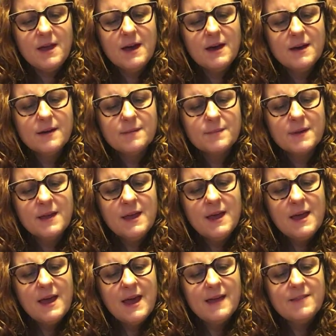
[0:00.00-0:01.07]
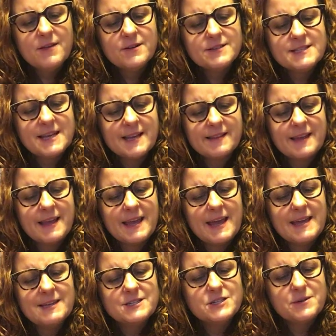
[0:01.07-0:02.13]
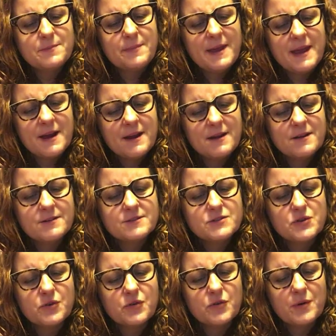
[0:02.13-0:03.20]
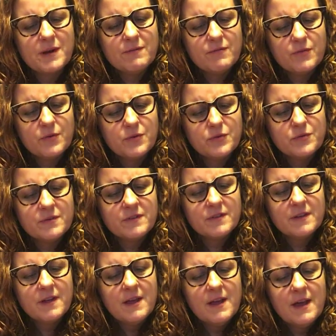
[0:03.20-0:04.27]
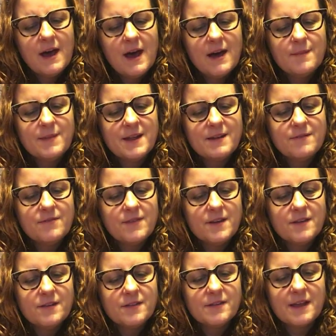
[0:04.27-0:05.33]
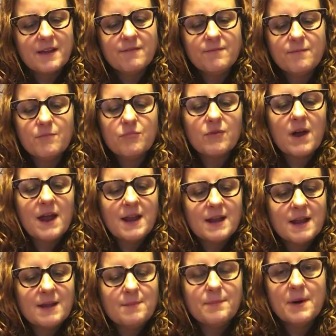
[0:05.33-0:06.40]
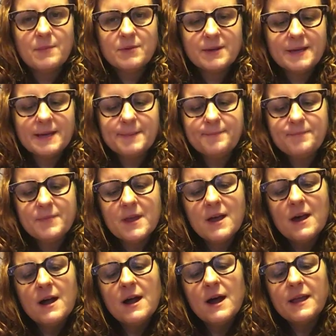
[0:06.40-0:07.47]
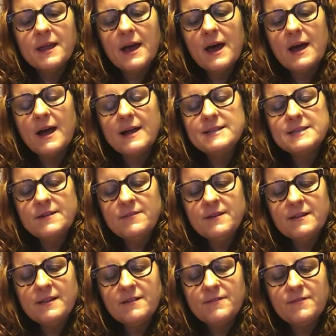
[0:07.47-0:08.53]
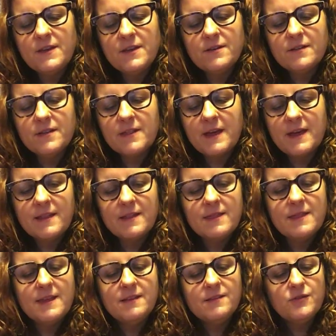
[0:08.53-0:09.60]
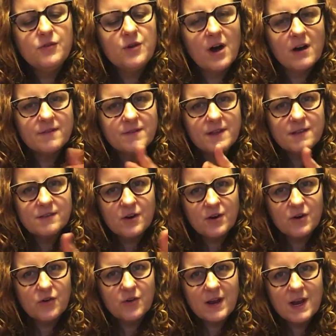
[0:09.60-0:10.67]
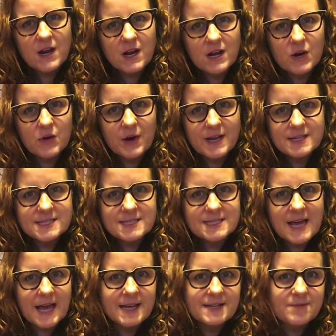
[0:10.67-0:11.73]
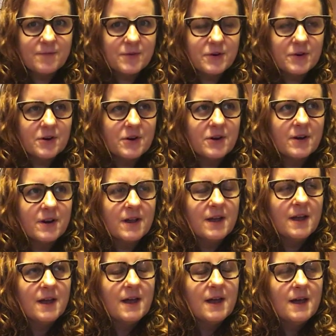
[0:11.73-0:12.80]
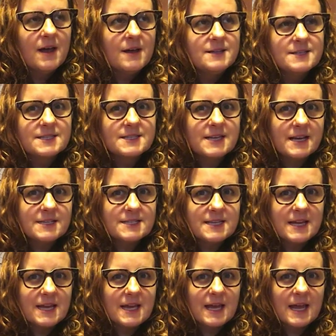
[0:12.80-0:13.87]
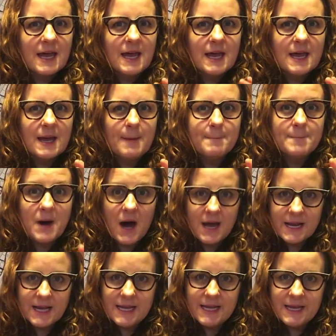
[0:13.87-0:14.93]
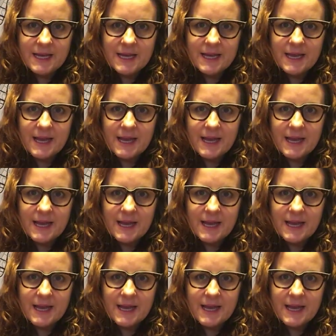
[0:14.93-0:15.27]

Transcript: And they're saying like Asian pears or grapefruit, that it feels like bright and bubbly. Yeah, I definitely feel that these two coffees are a great set for discussing body,